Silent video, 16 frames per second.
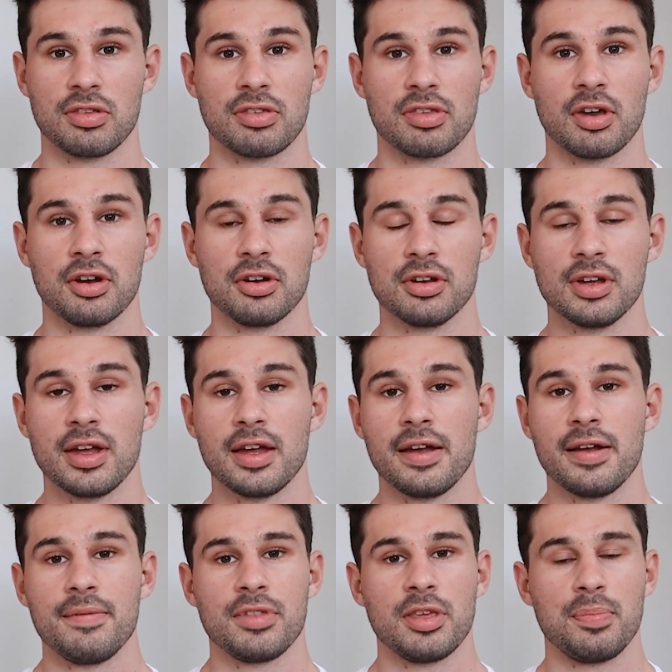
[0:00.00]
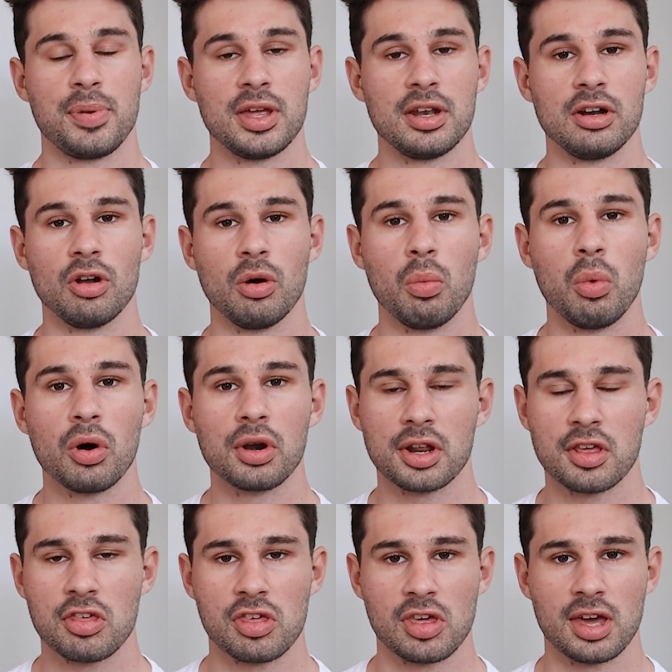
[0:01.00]
So depending on what
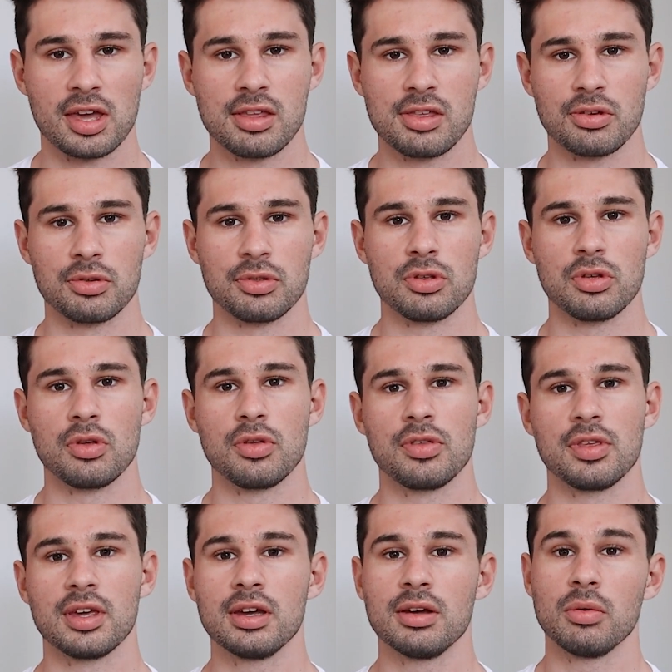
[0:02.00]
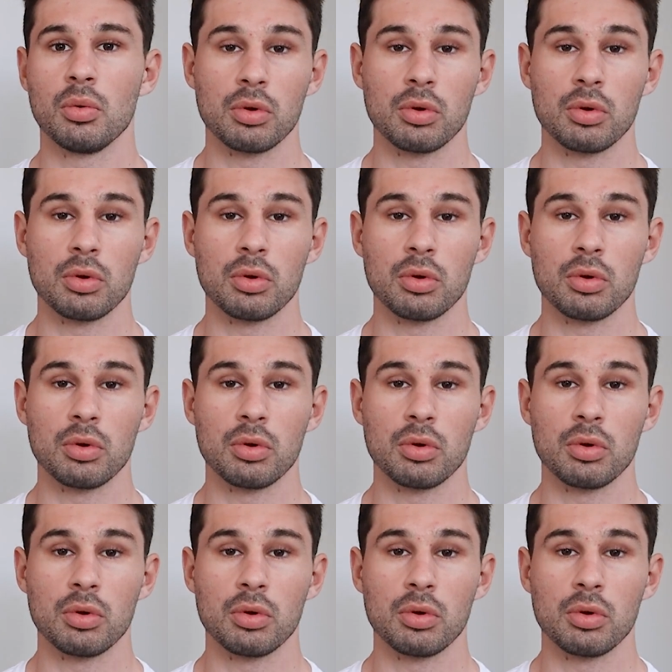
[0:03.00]
exchange you're using,